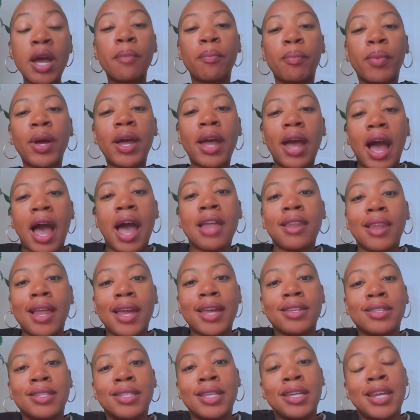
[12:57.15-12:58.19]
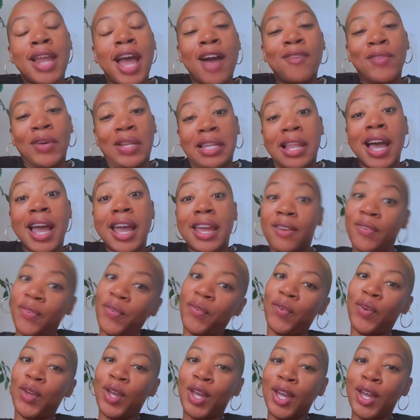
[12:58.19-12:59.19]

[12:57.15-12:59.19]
but I like didn't have a life.